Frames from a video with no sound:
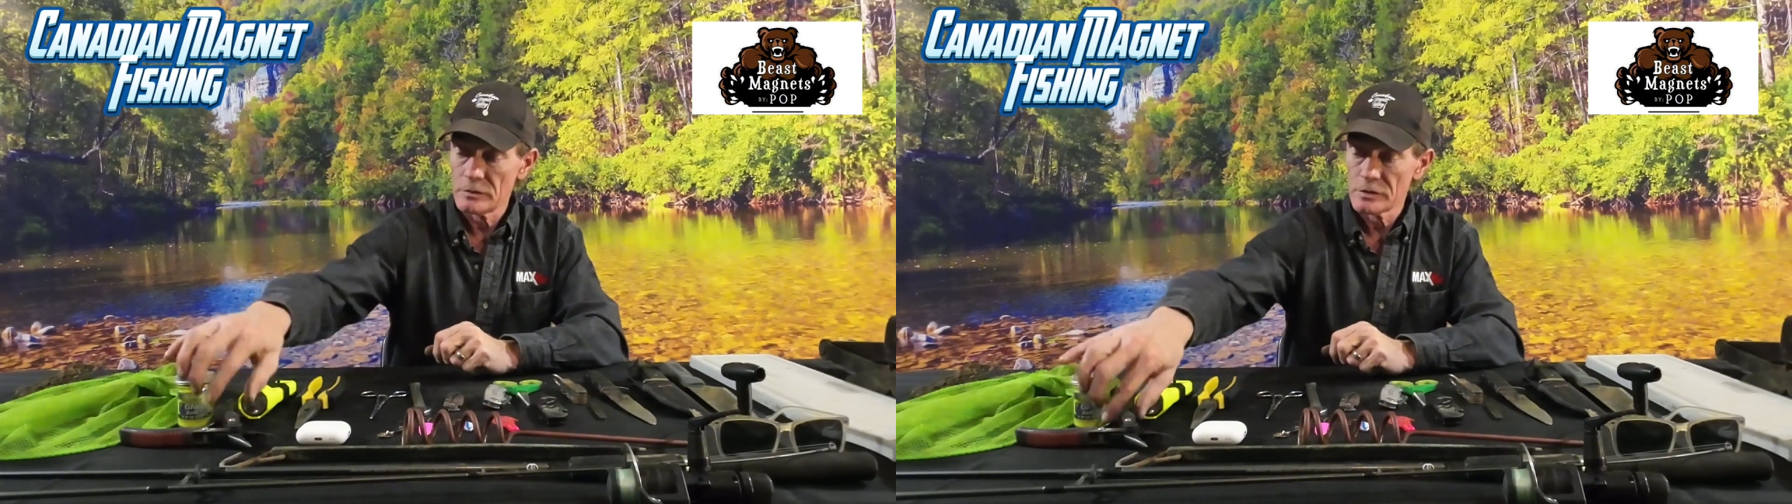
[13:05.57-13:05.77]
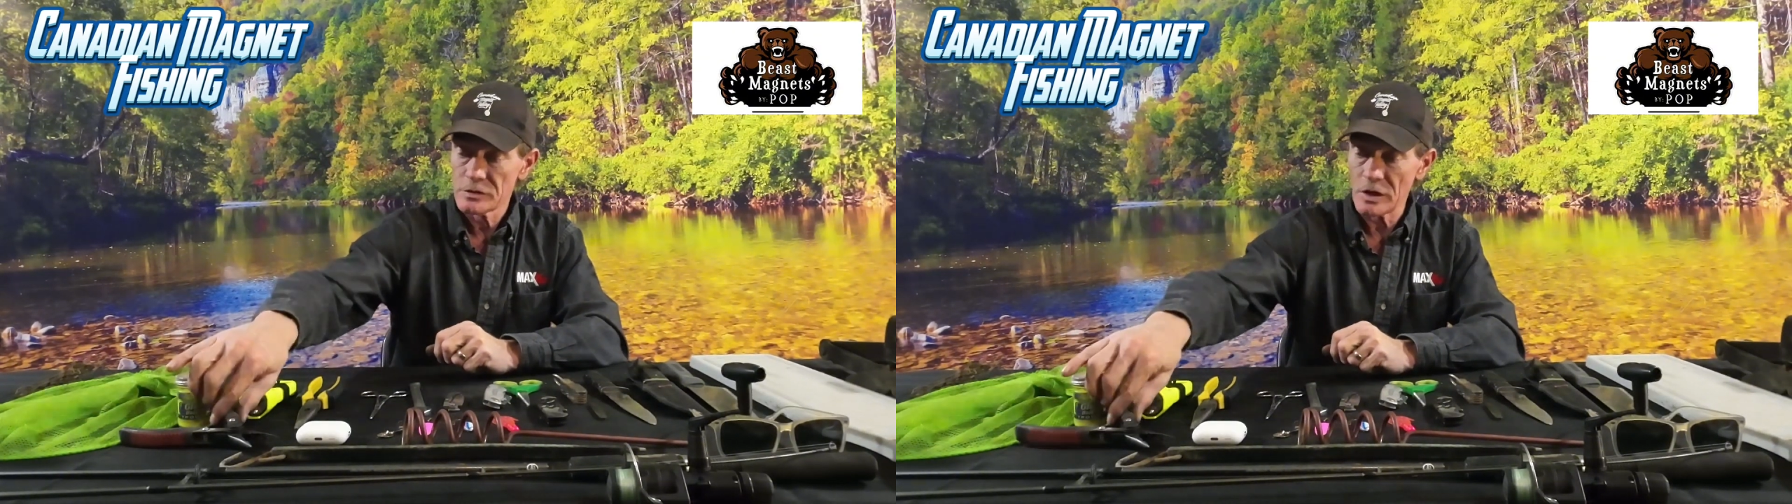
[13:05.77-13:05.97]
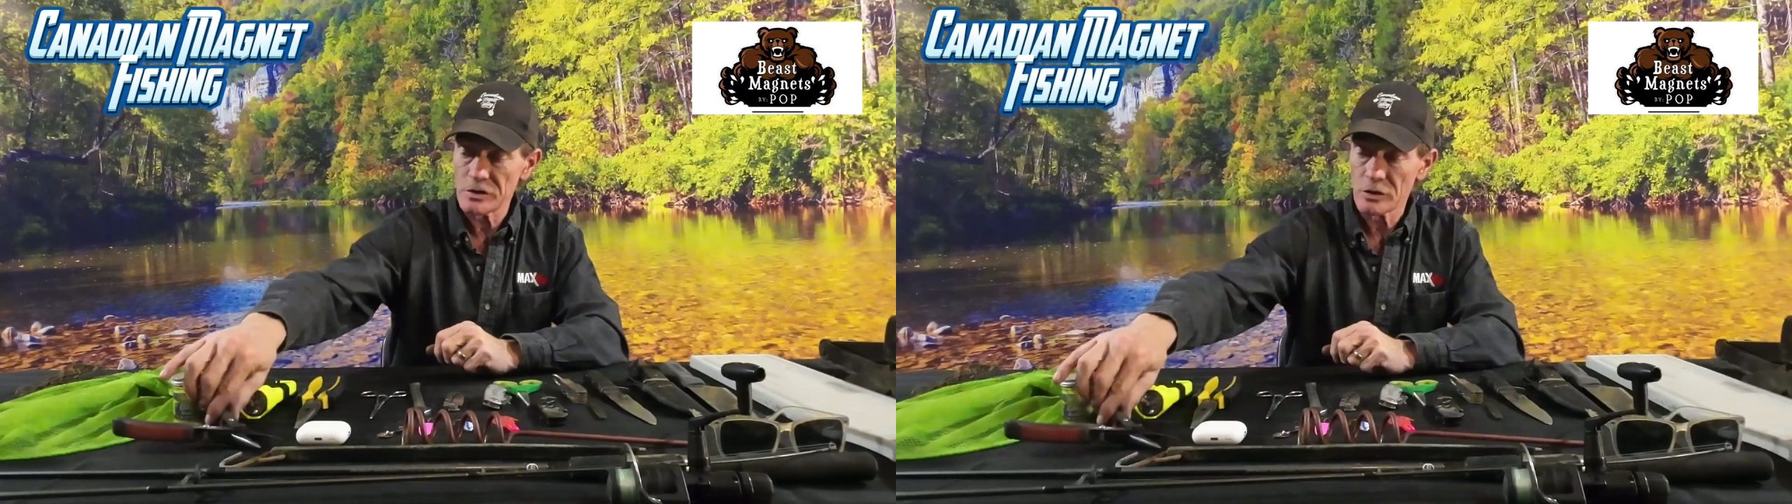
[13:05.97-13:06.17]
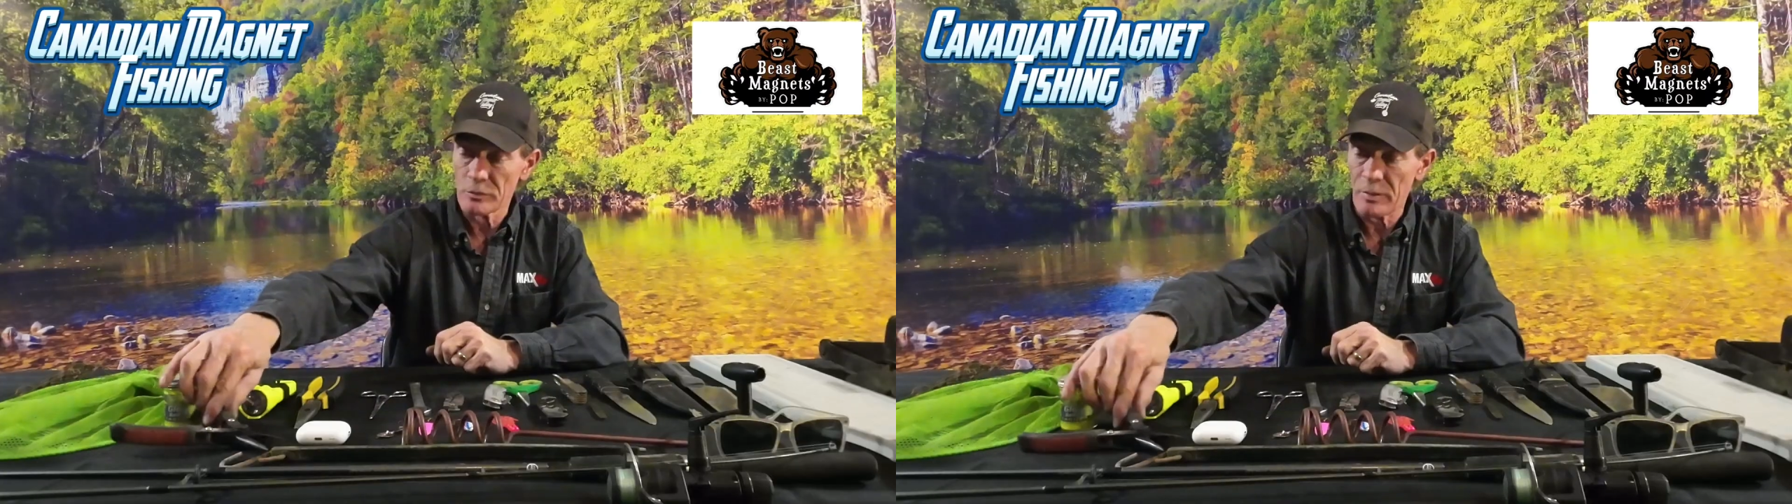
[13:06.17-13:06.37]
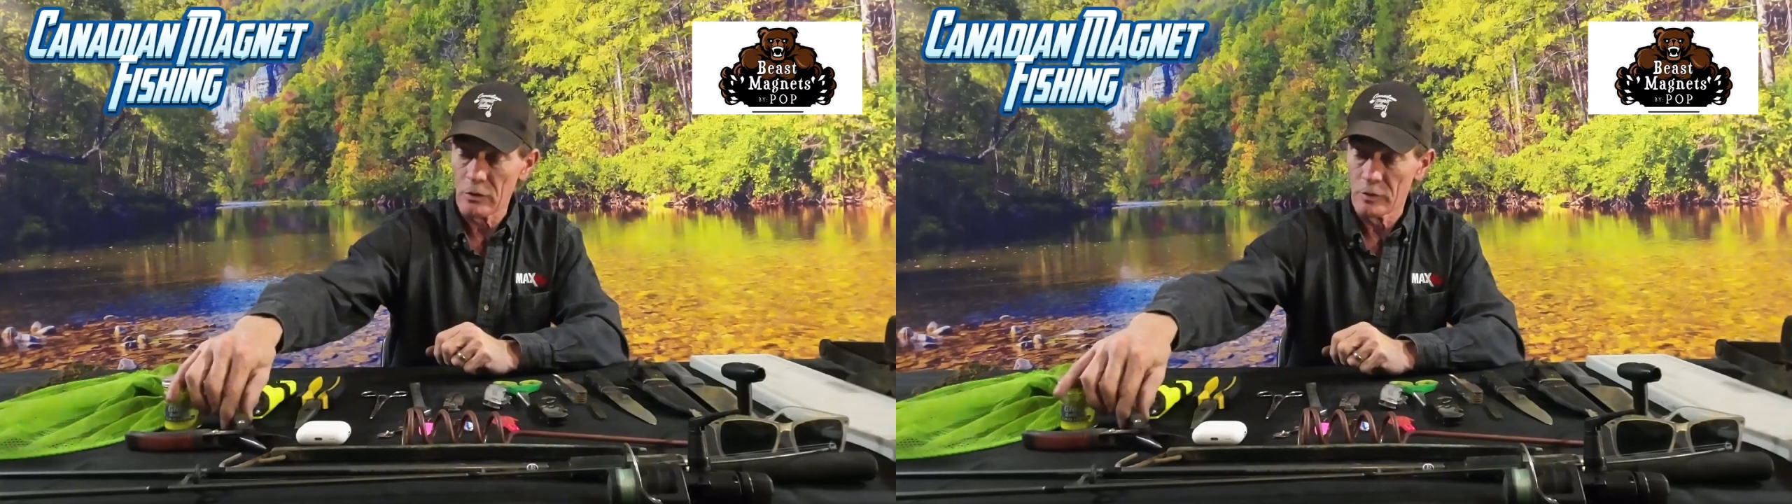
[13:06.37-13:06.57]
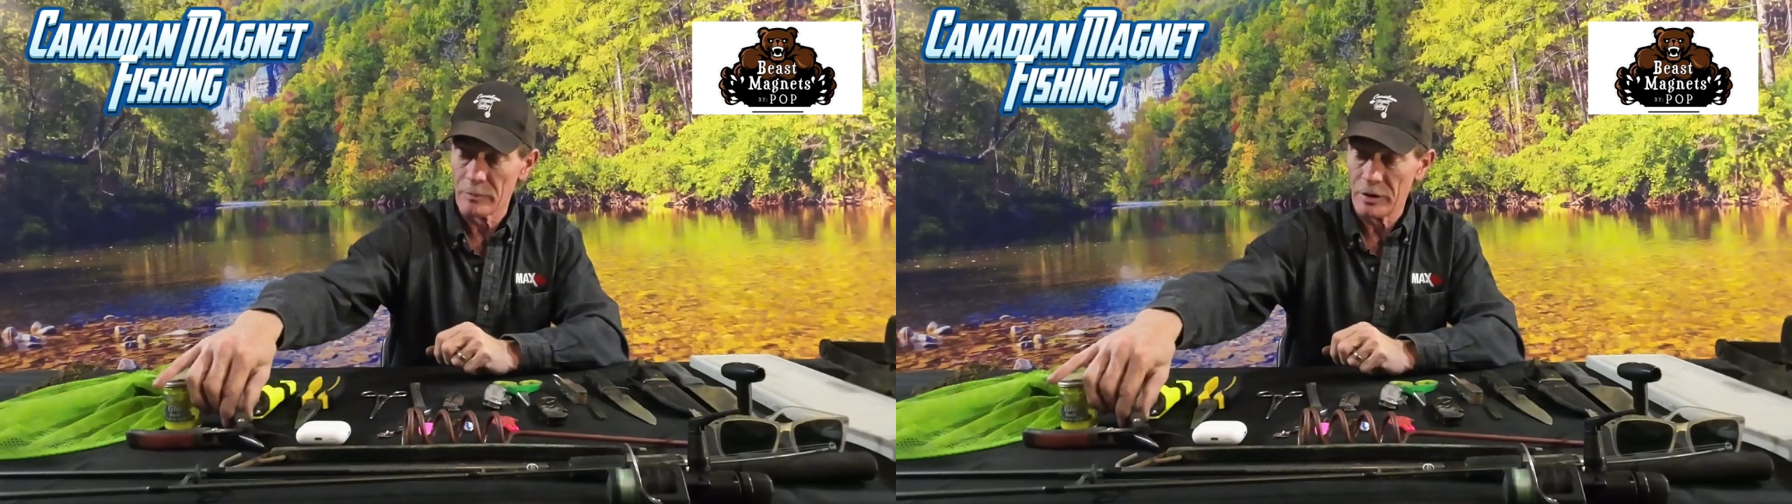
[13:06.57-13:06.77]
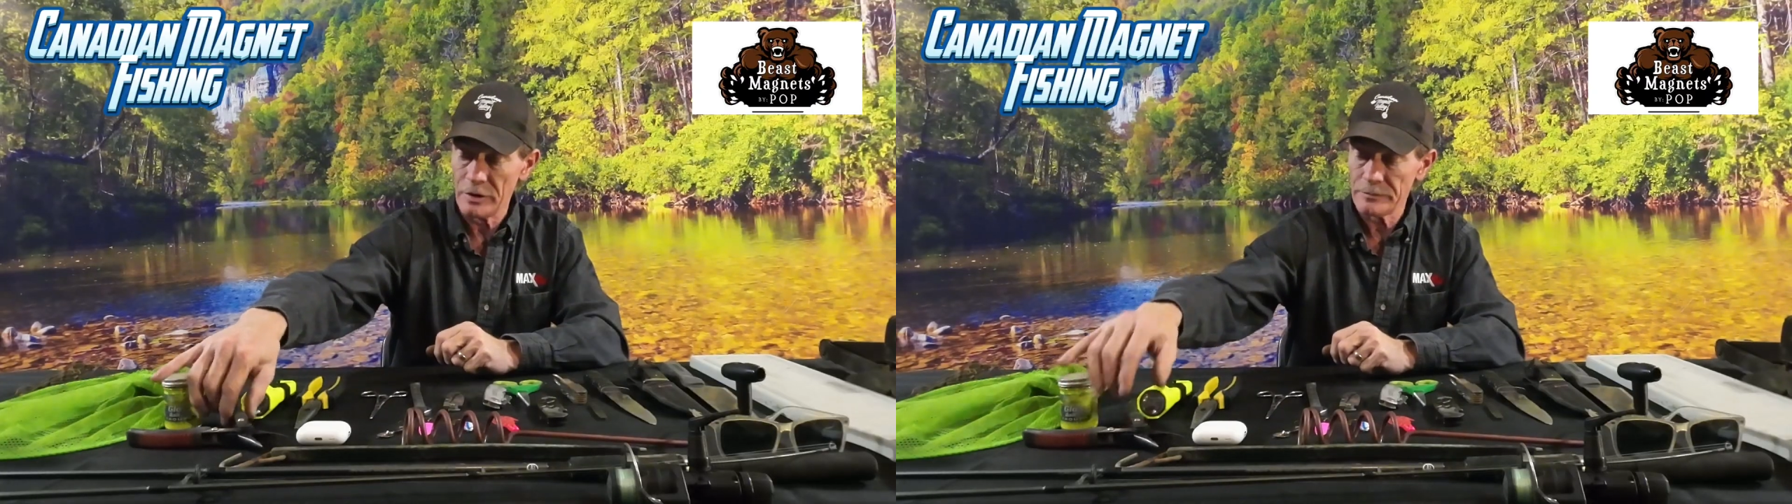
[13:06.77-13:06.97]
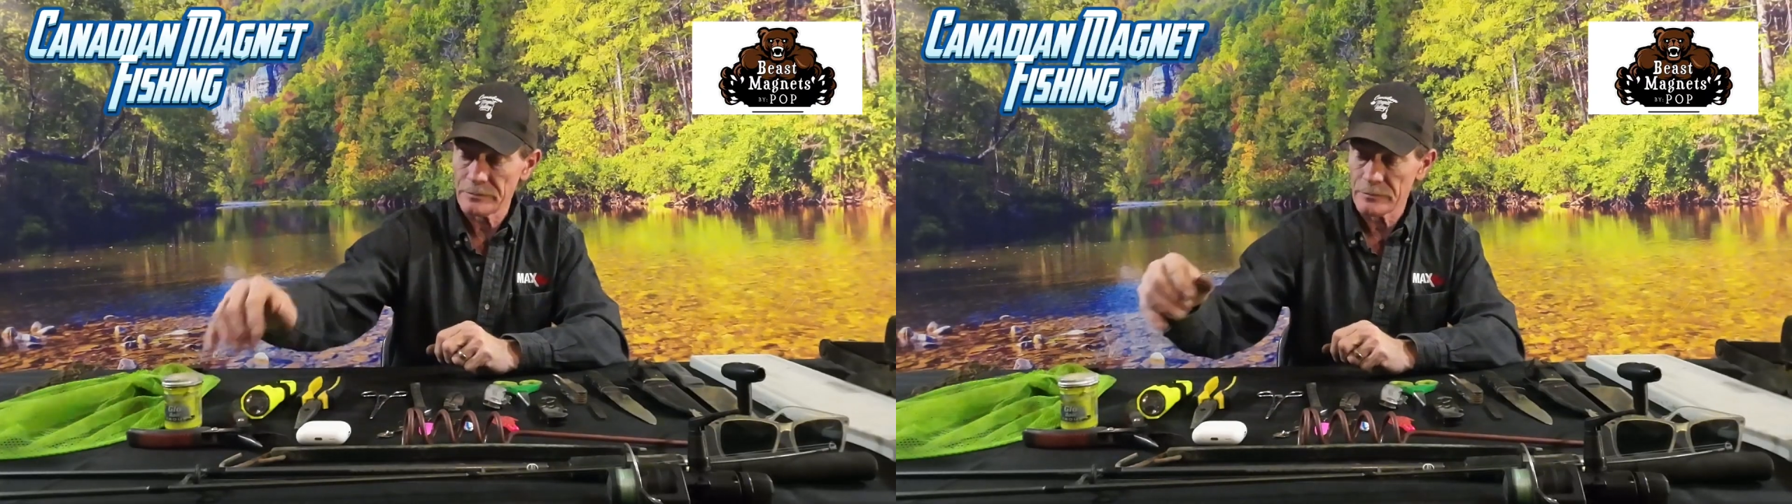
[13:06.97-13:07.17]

it's a nice little power bait.